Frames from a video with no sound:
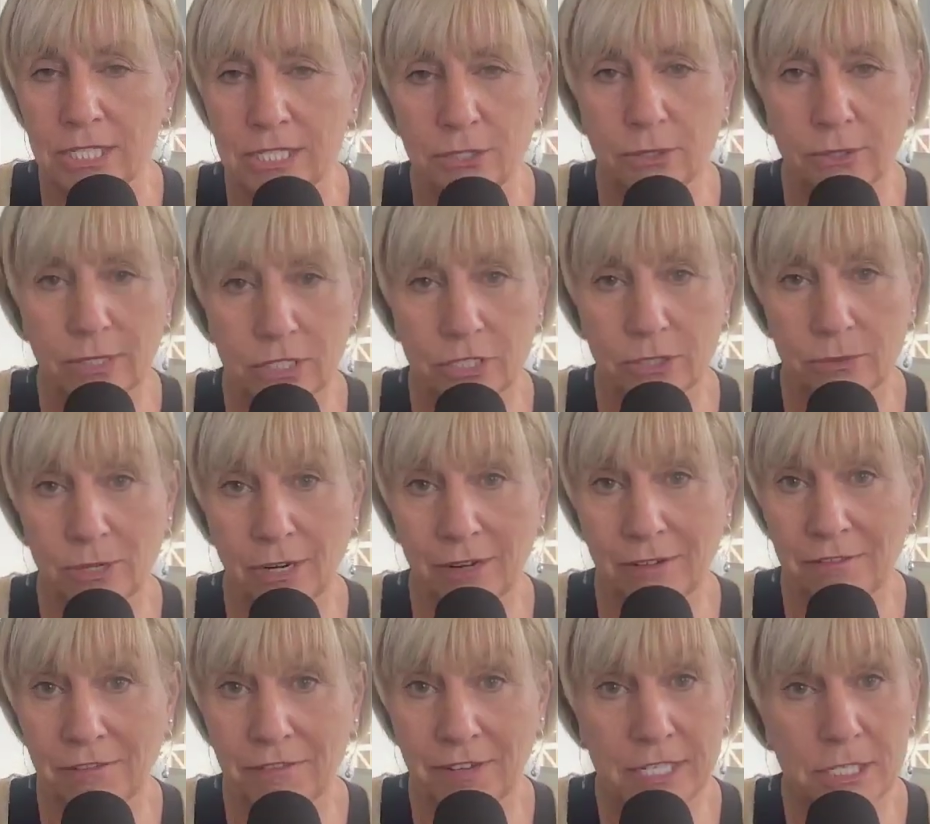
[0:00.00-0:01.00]
You can do it
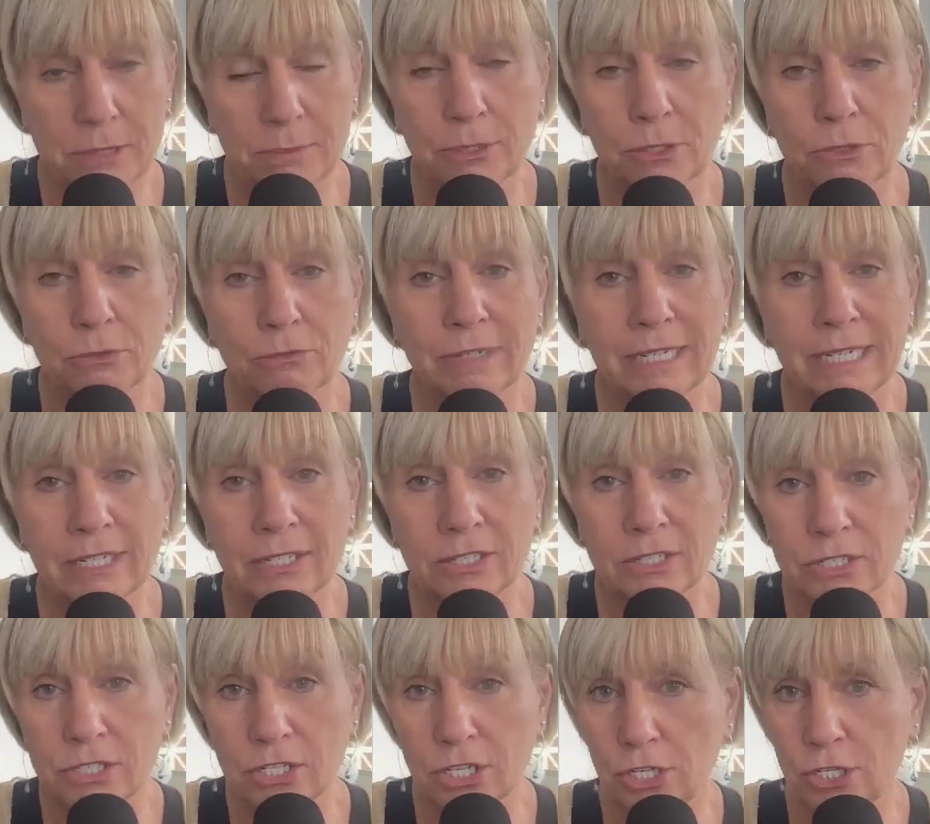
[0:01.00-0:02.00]
on Facebook
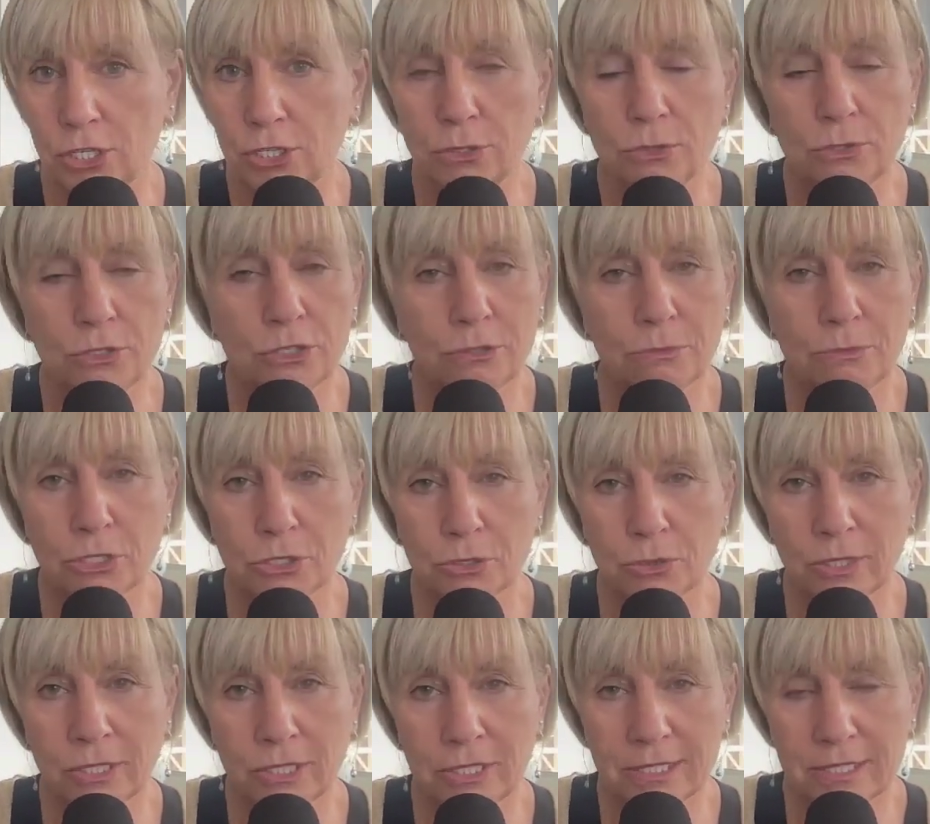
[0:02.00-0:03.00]
Reels, YouTube
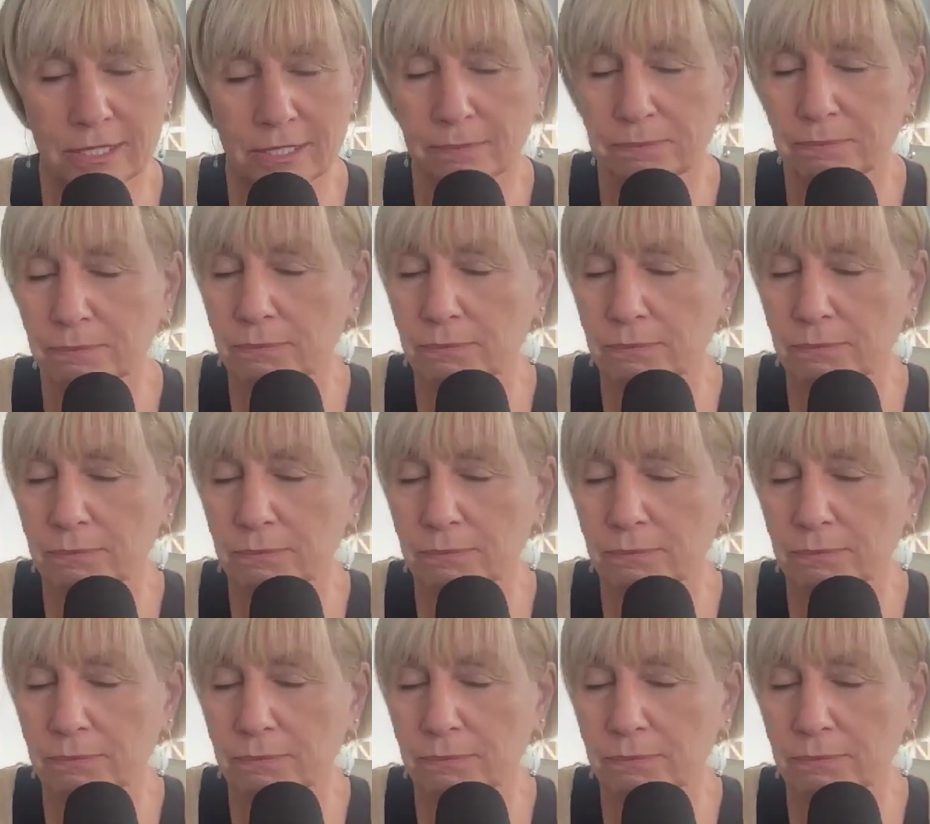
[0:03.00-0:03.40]
Shorts.